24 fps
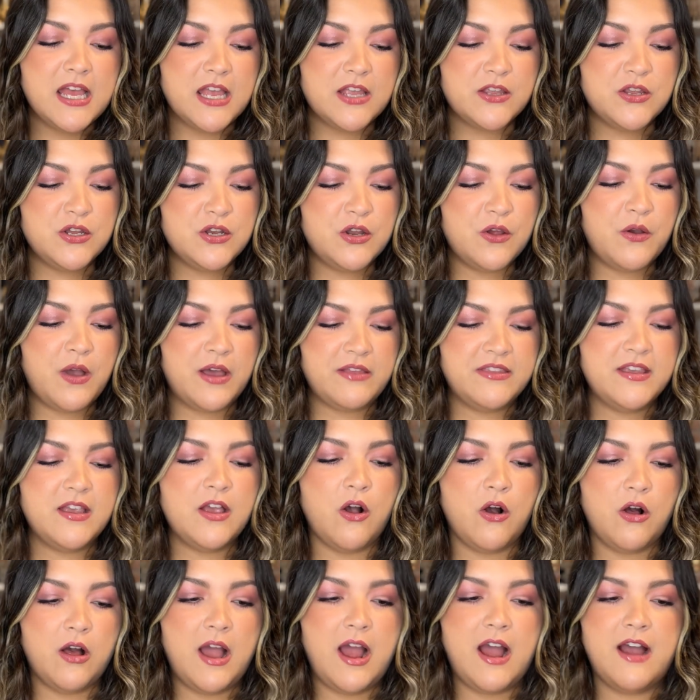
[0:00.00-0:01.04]
they
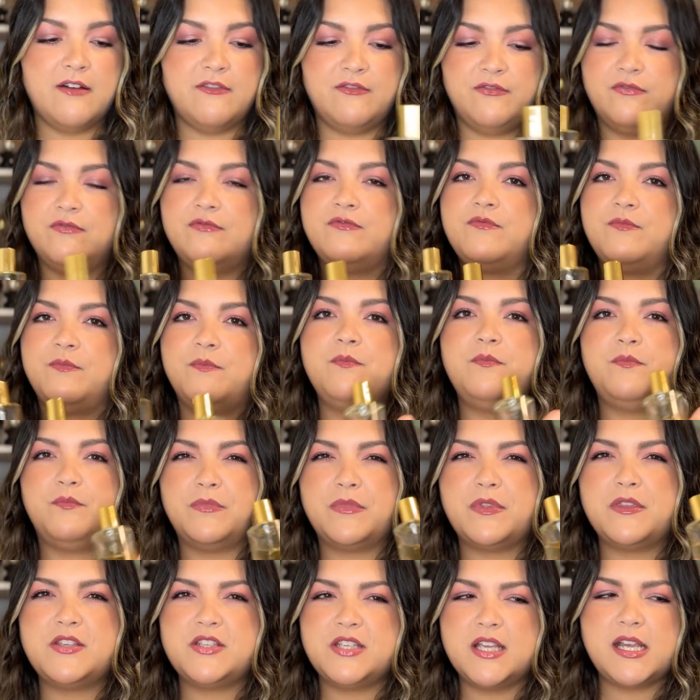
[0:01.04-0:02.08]
all have
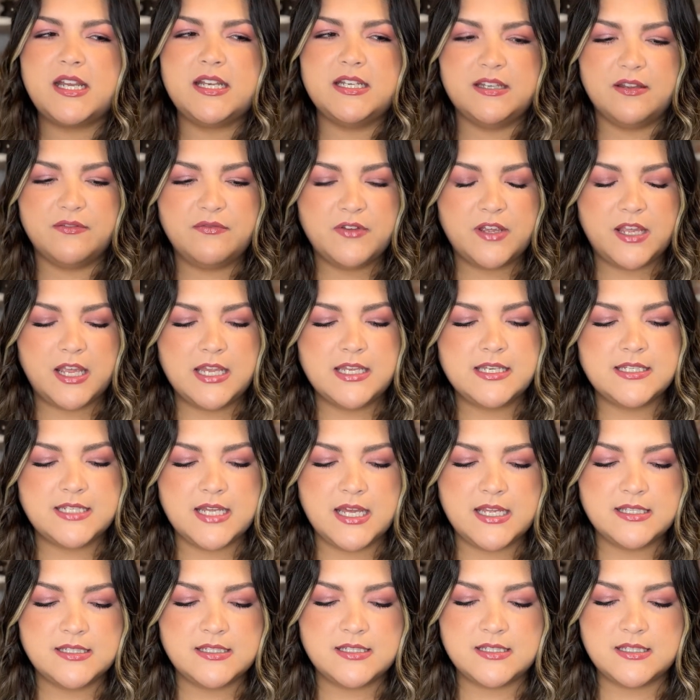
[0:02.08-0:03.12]
significant
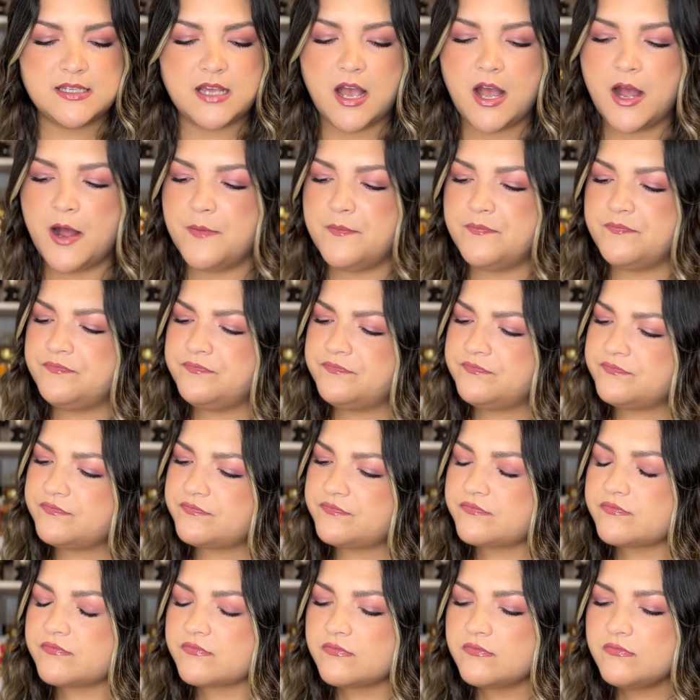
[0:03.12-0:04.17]
dents.
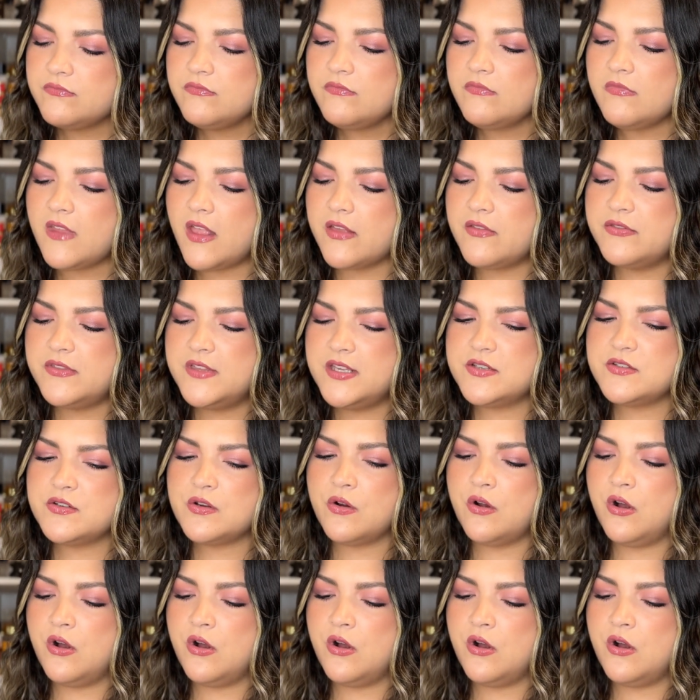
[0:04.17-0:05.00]
These are